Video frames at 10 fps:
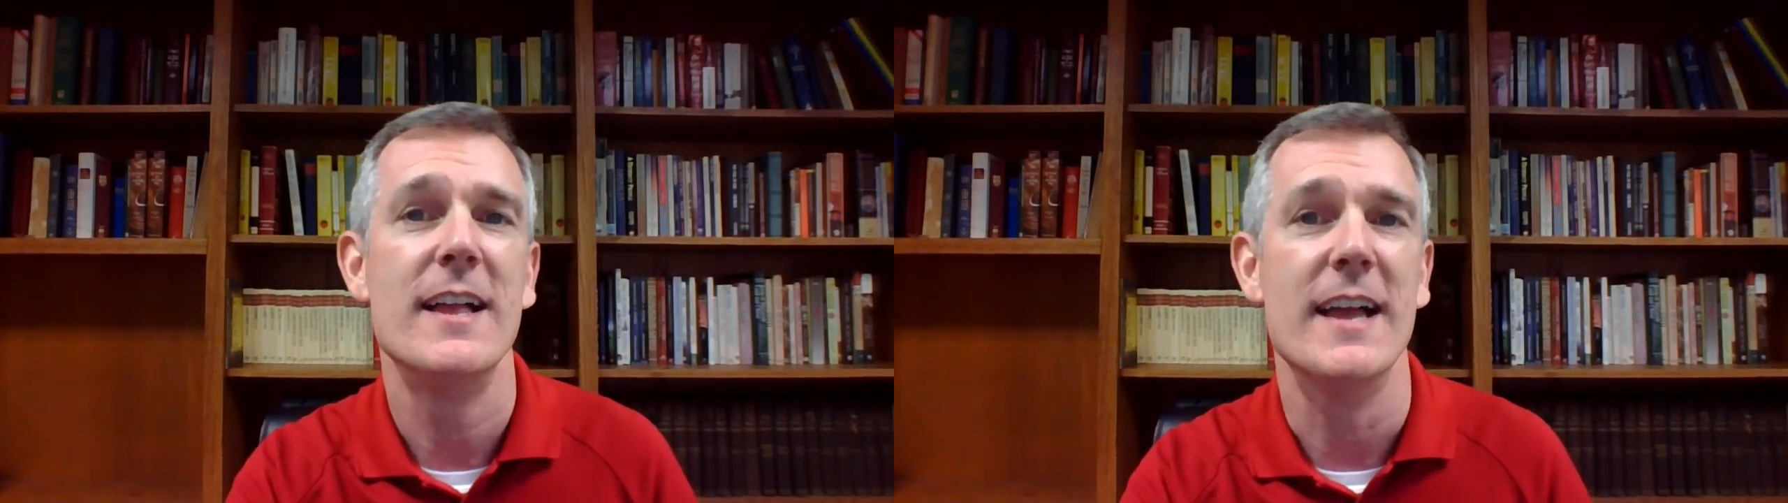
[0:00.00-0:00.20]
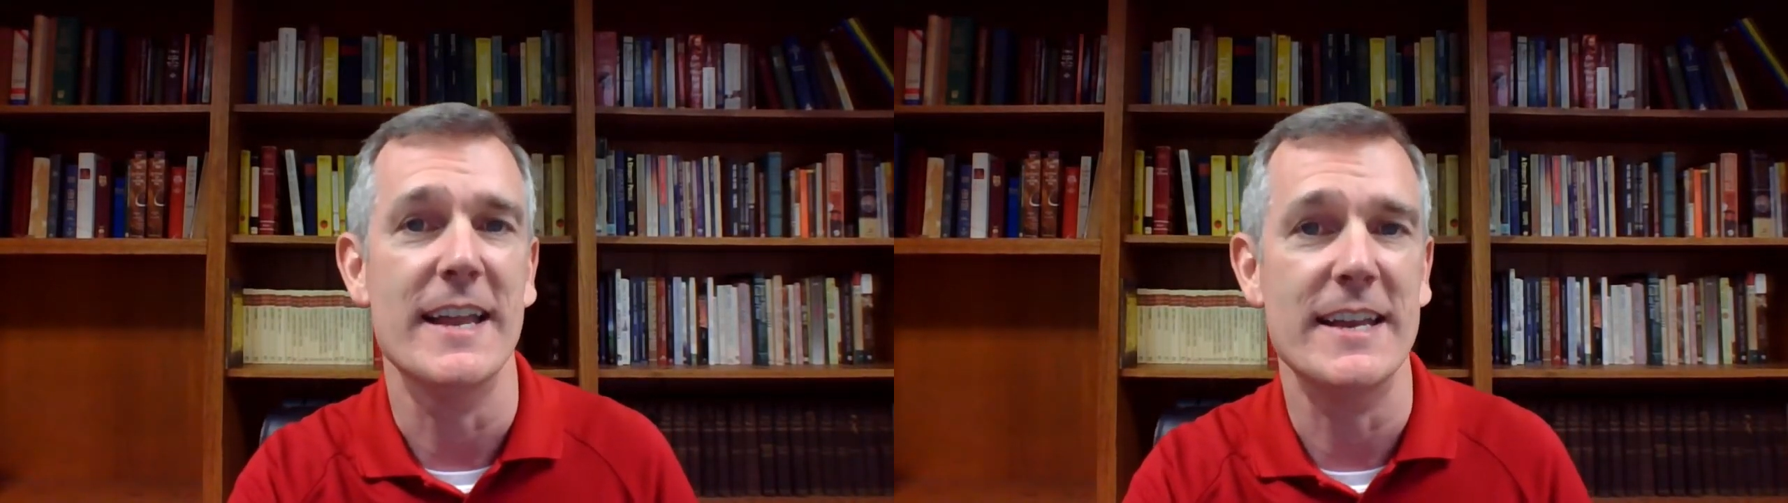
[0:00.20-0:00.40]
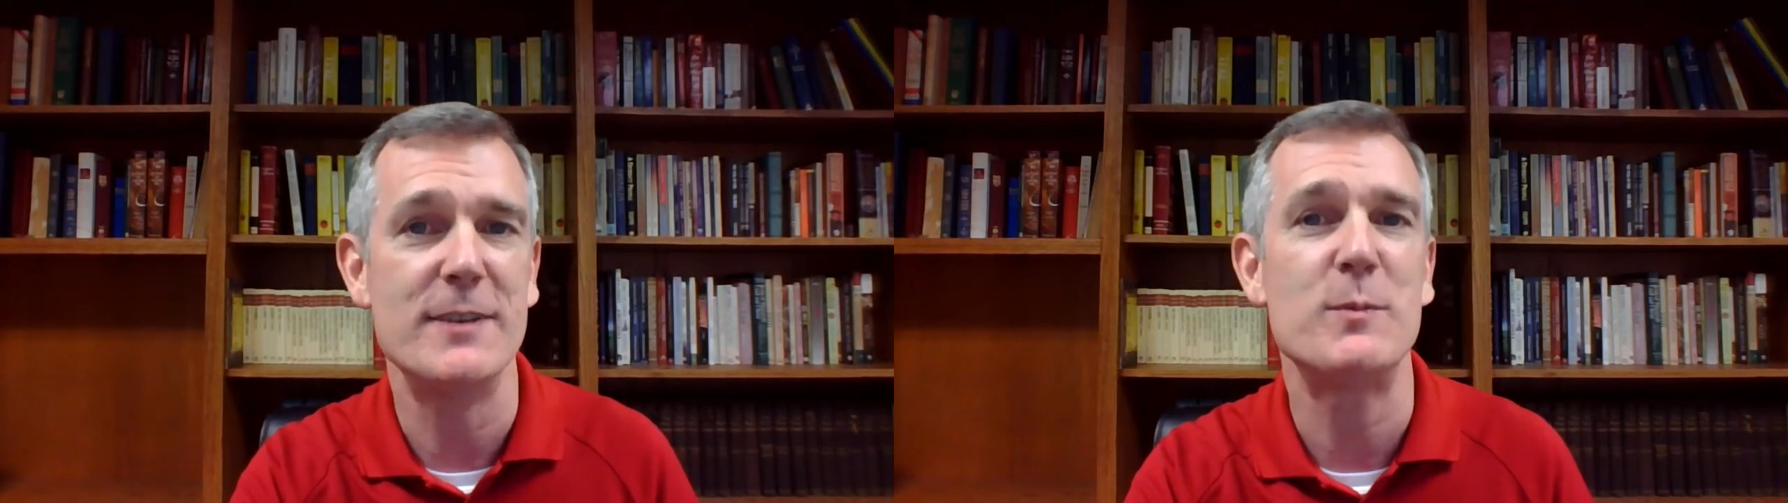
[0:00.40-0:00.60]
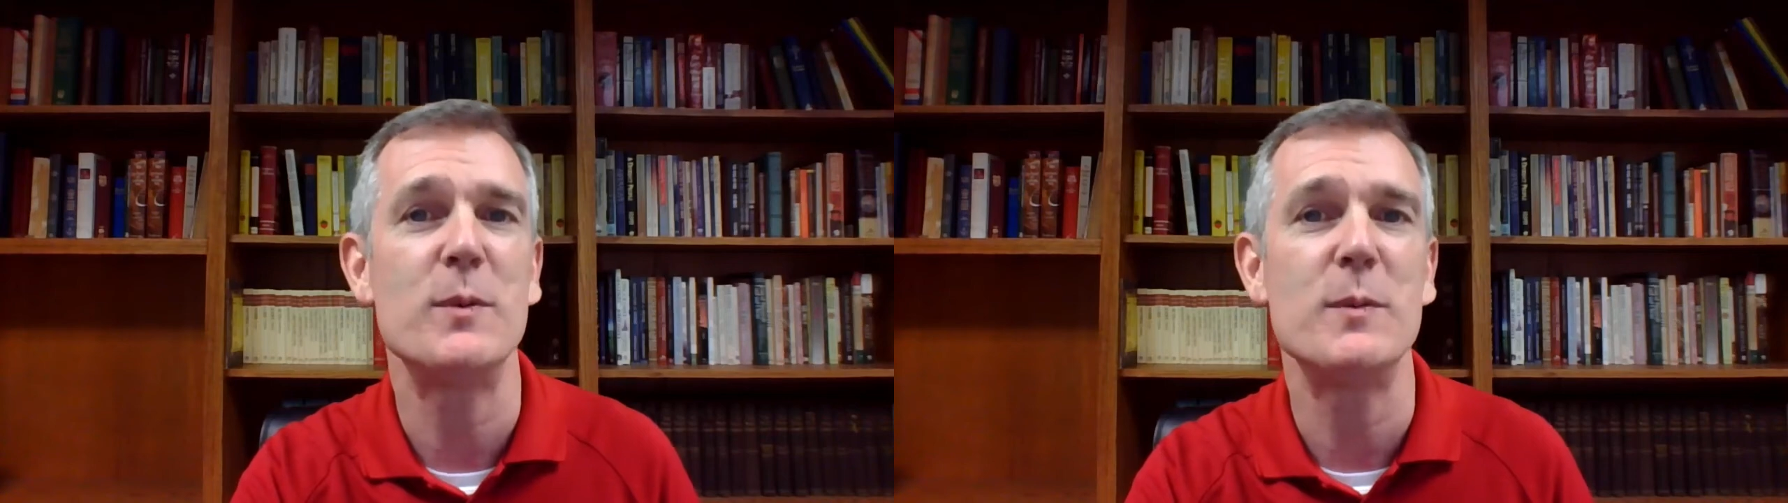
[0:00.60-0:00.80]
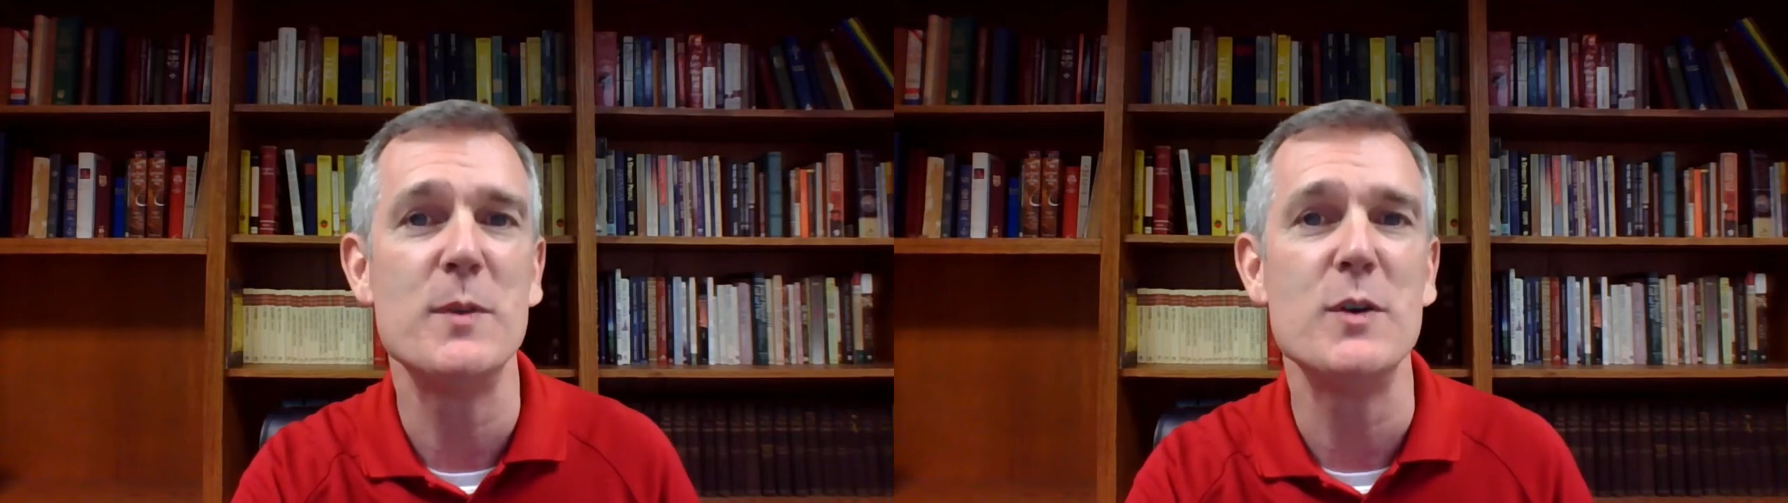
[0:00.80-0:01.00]
and it
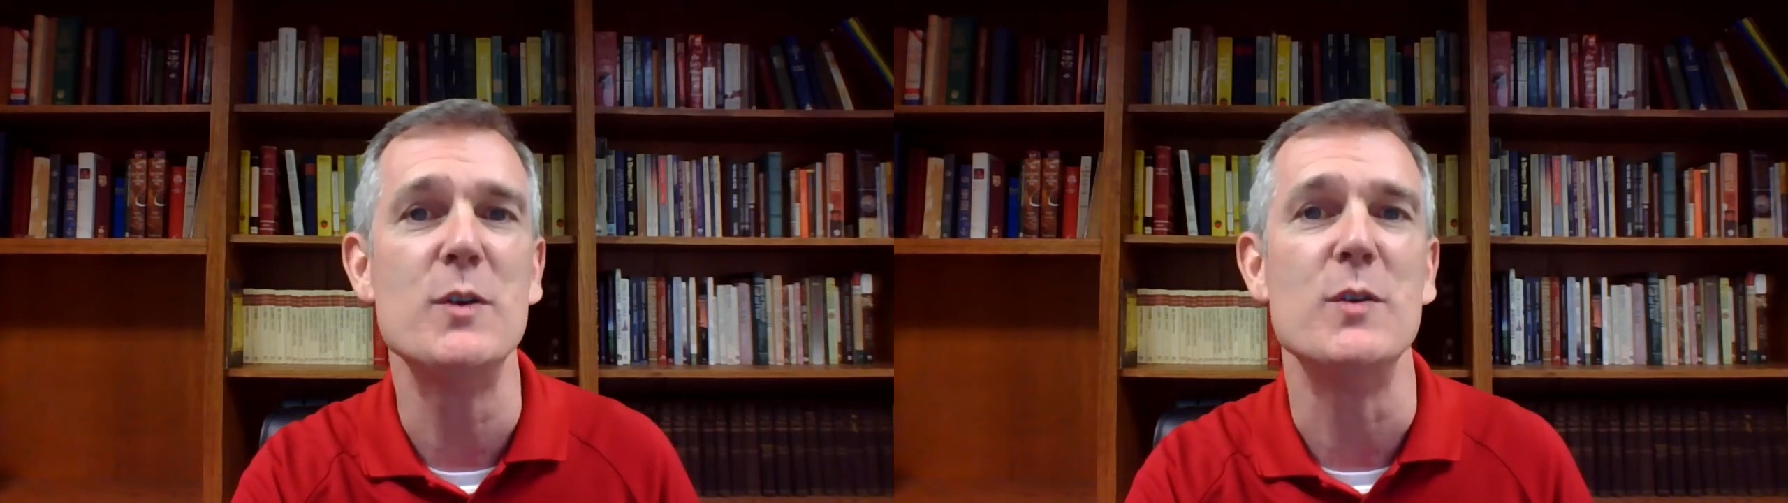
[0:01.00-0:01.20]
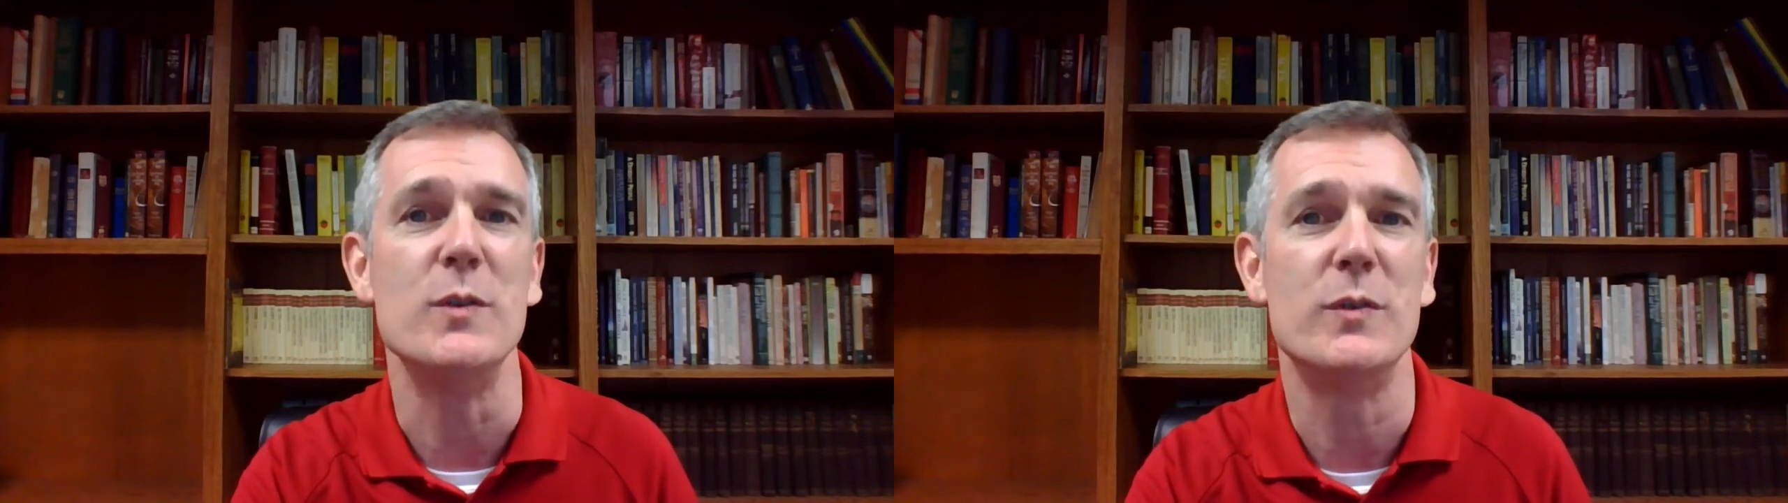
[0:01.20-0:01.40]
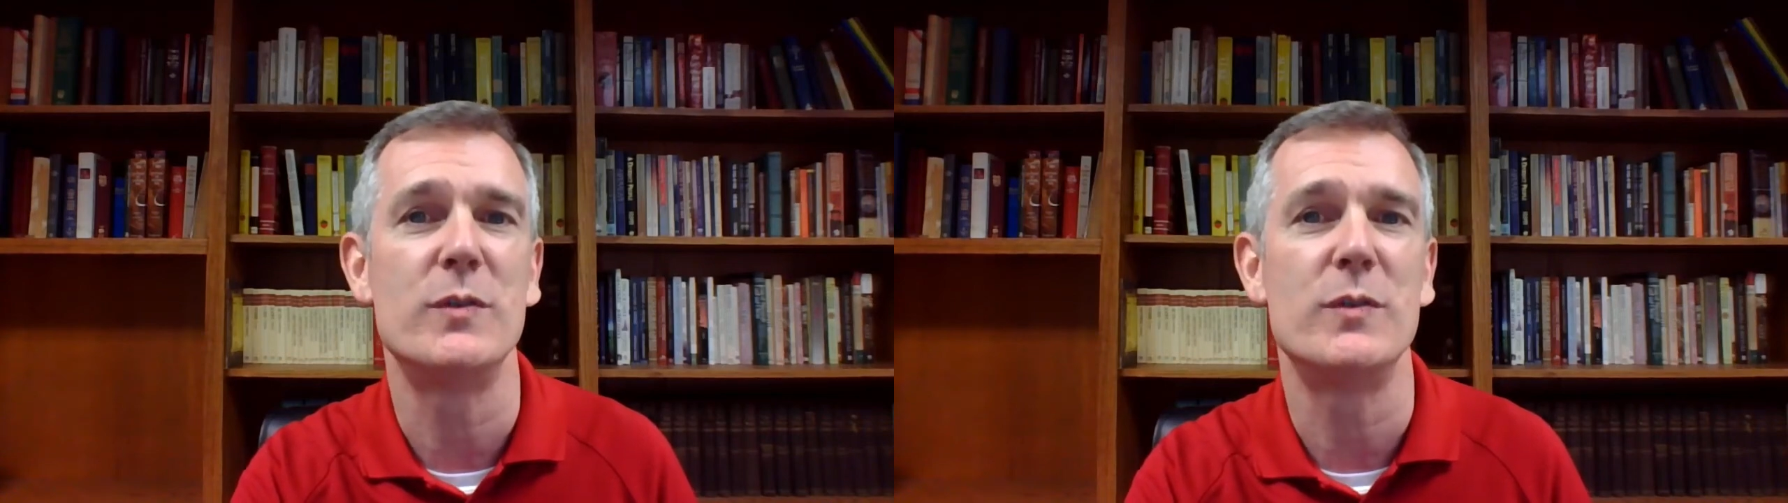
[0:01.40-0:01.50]
will move.